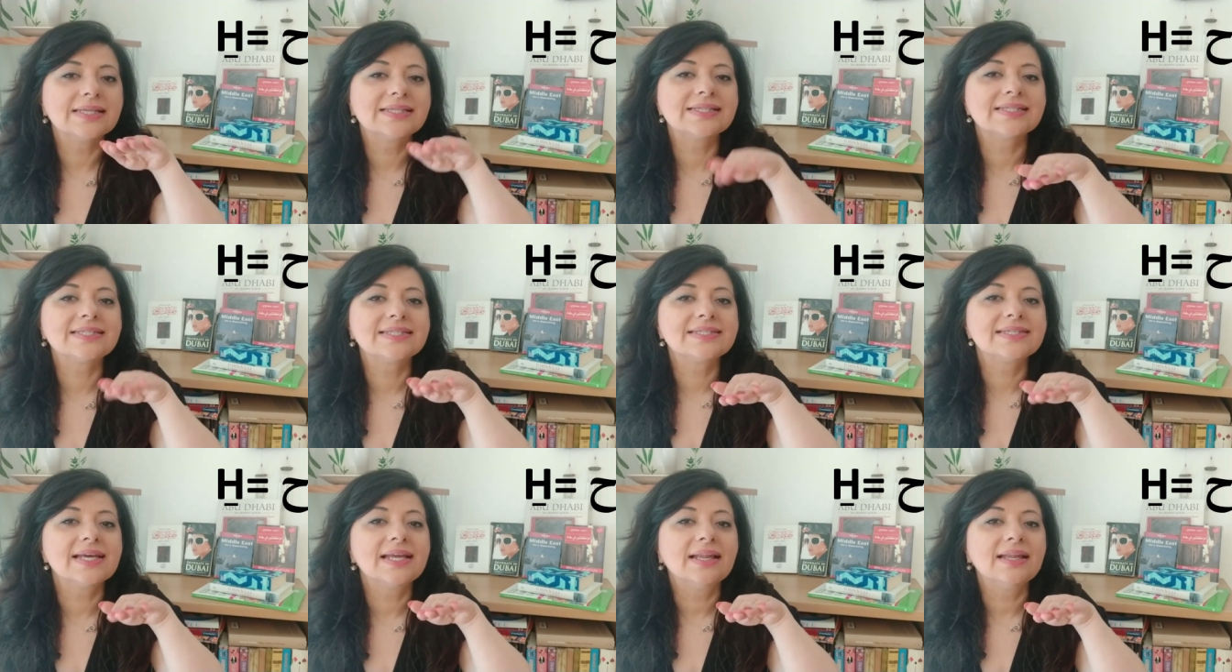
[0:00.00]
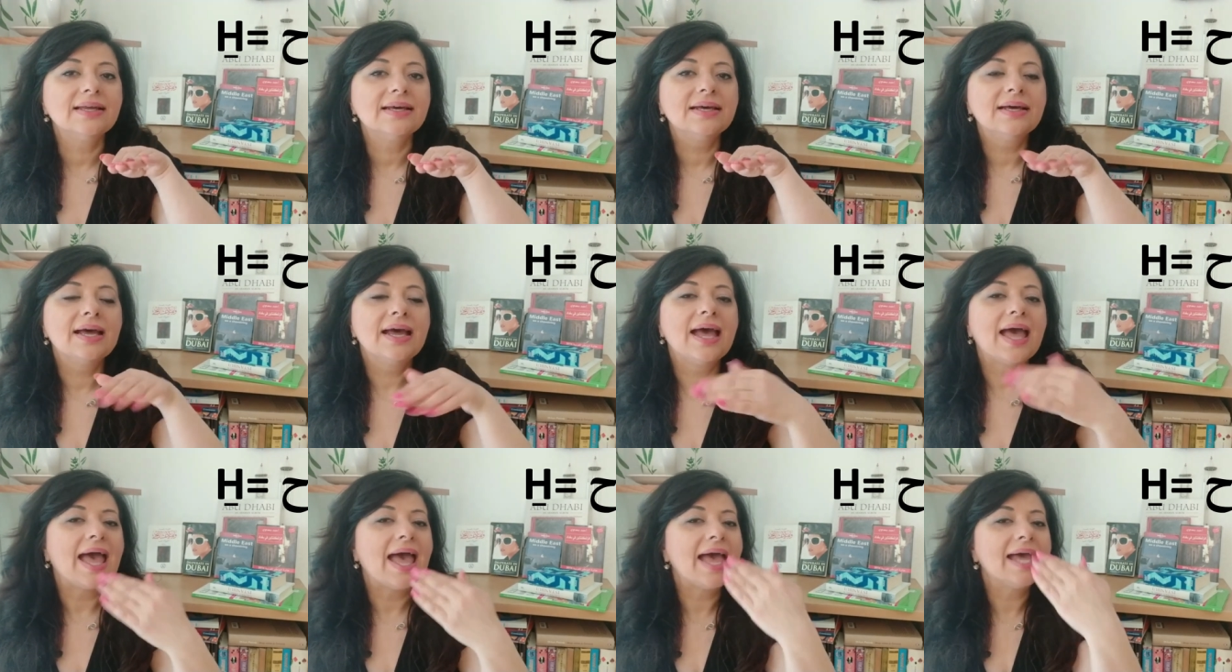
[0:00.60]
It's still
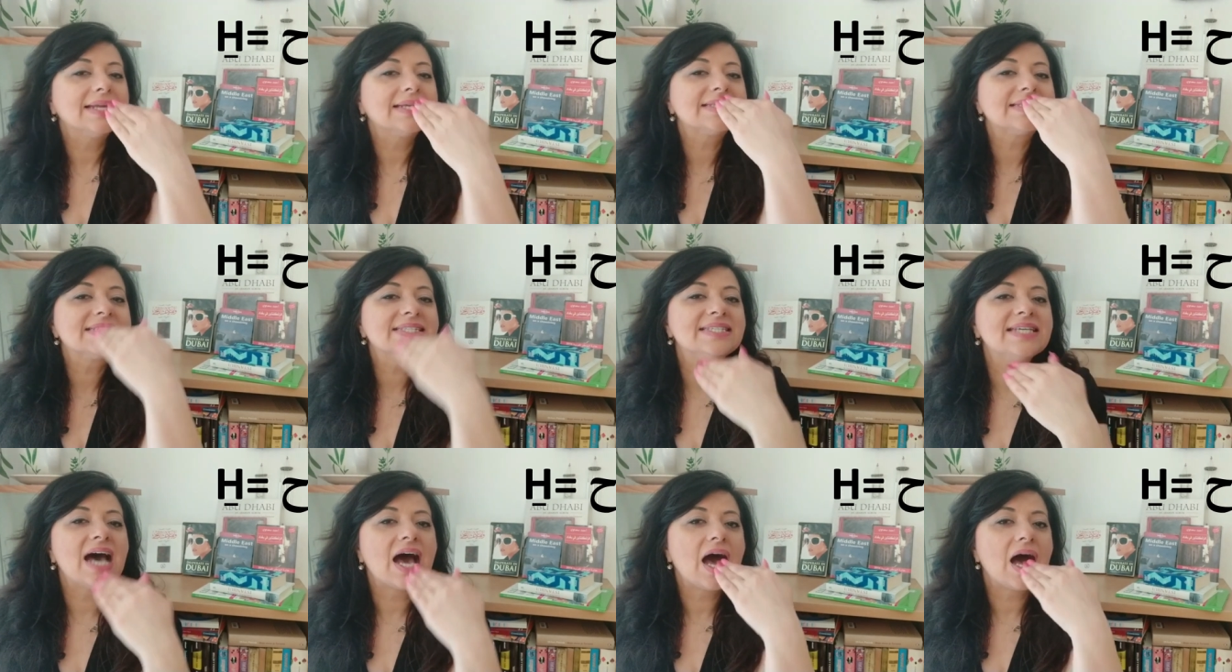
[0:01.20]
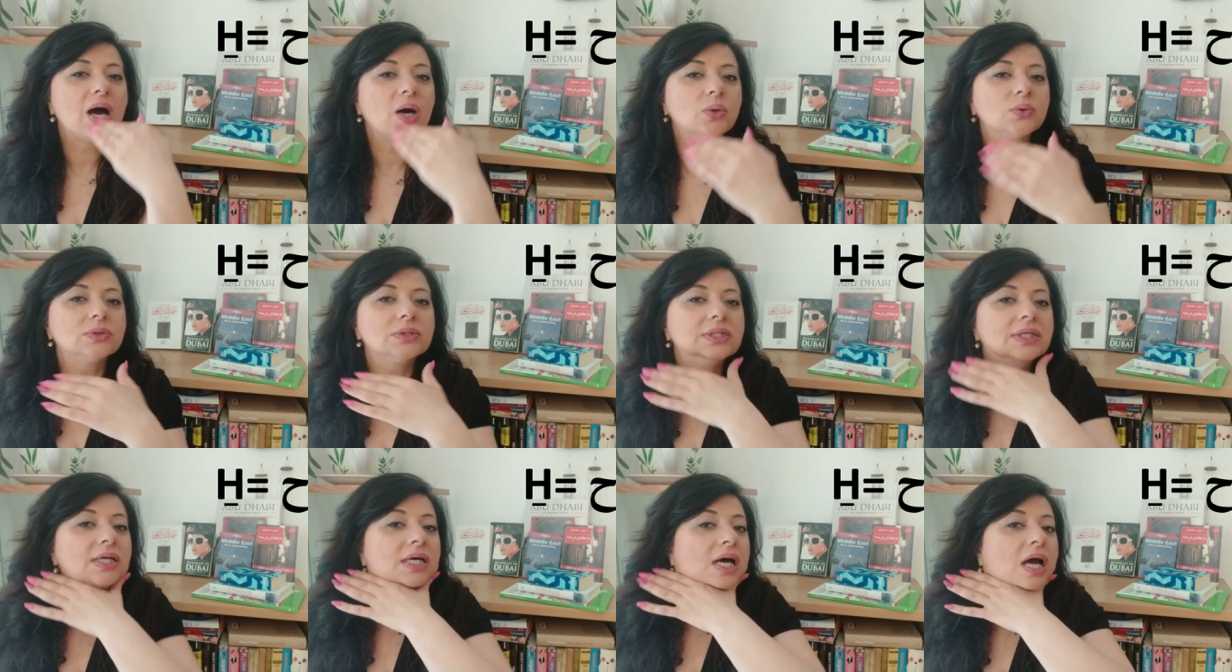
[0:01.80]
and it's
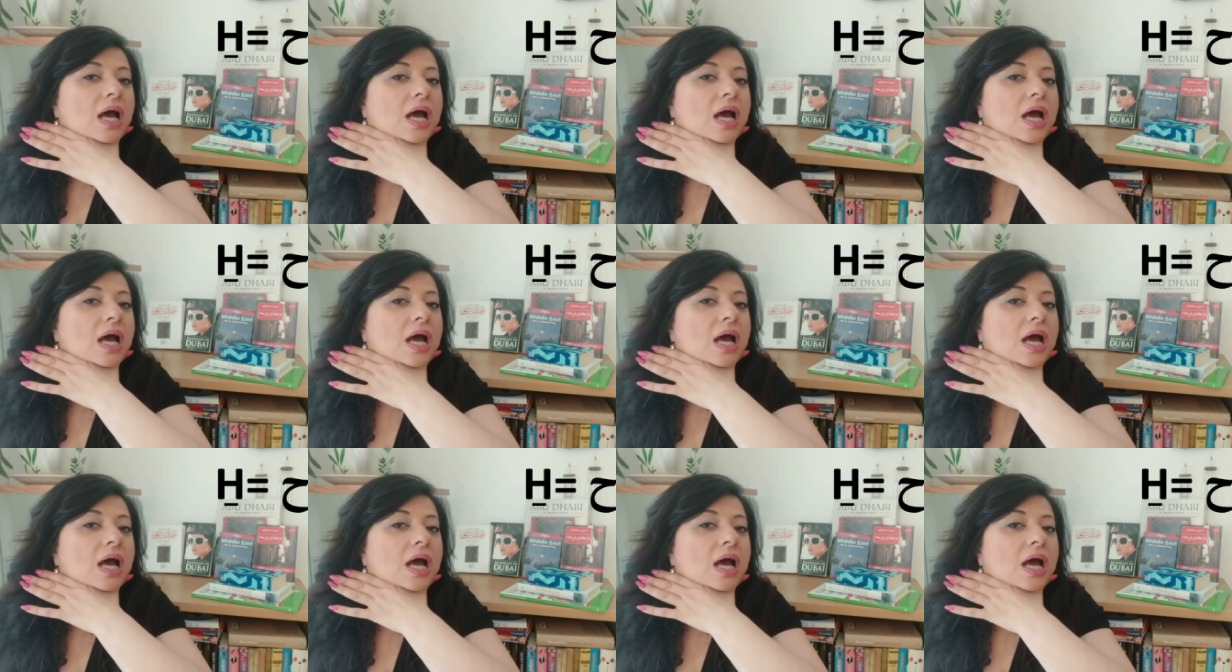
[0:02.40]
down.